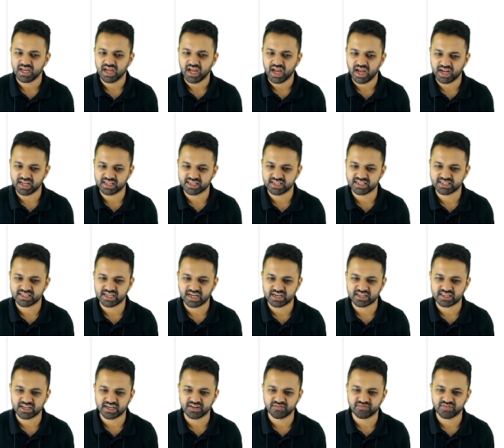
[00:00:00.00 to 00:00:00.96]
And these are
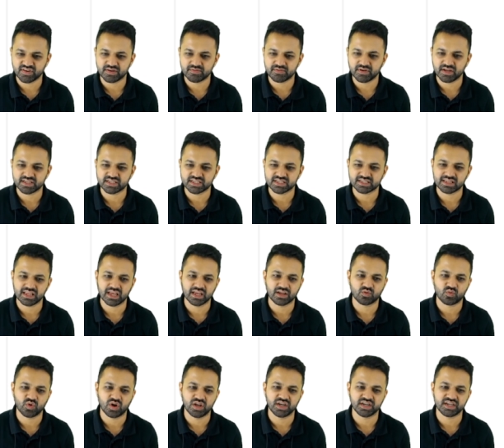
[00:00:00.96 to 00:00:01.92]
the different branches like
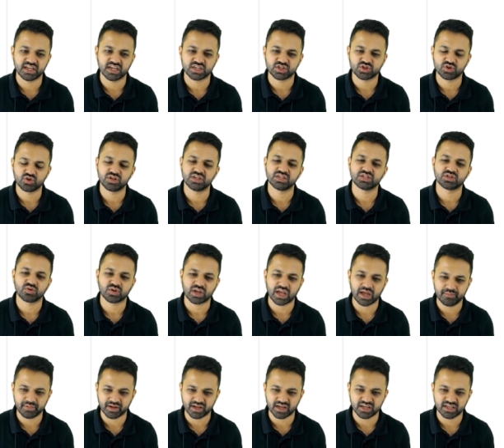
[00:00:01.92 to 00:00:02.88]
quality assurance or
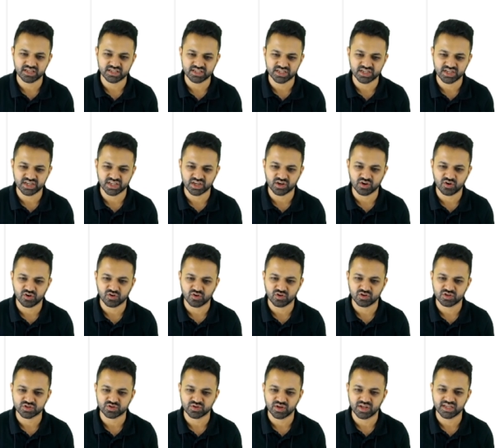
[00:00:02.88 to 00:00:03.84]
chemical engineering are
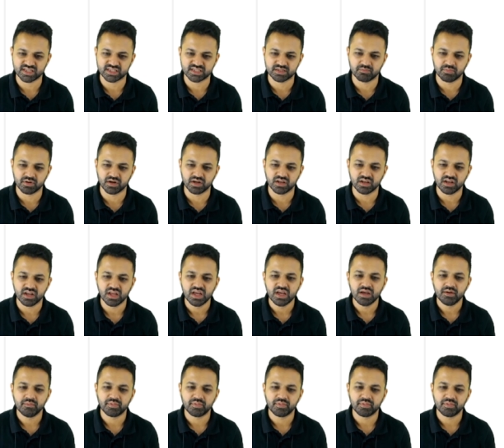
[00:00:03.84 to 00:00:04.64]
also eligible,